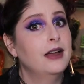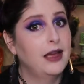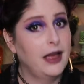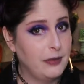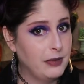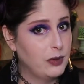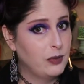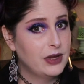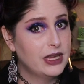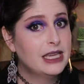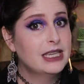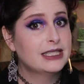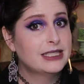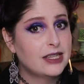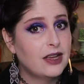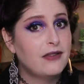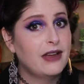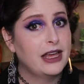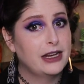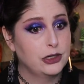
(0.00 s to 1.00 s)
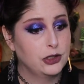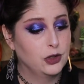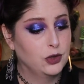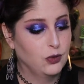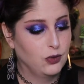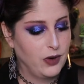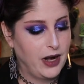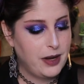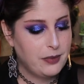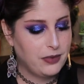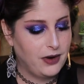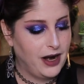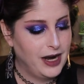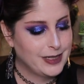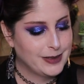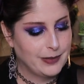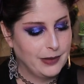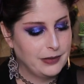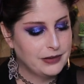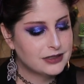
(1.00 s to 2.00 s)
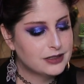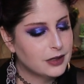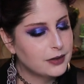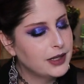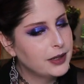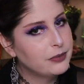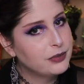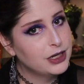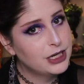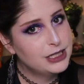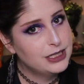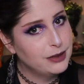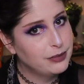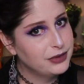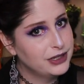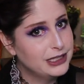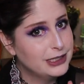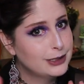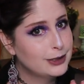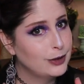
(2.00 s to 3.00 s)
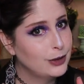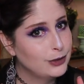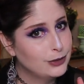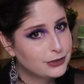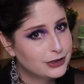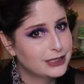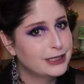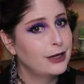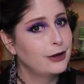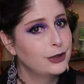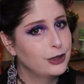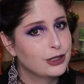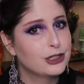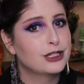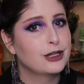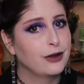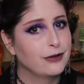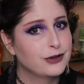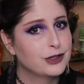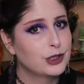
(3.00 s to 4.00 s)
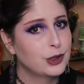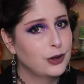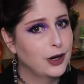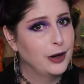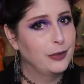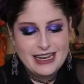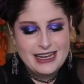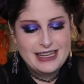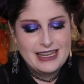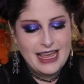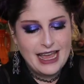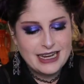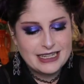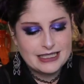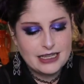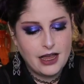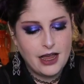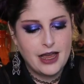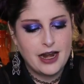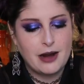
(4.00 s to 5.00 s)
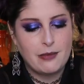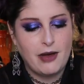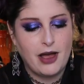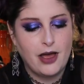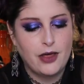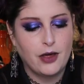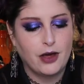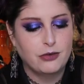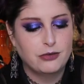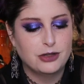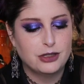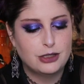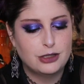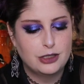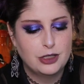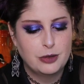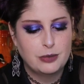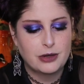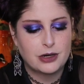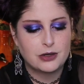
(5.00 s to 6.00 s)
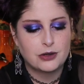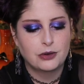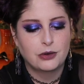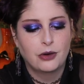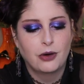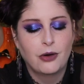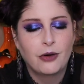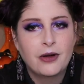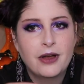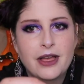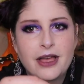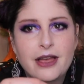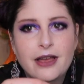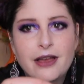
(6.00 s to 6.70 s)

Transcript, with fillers: I mean, we get stuff at a great price. But I'm also like, Bridget, please don't sell yourself short. Next item I thought was super cool.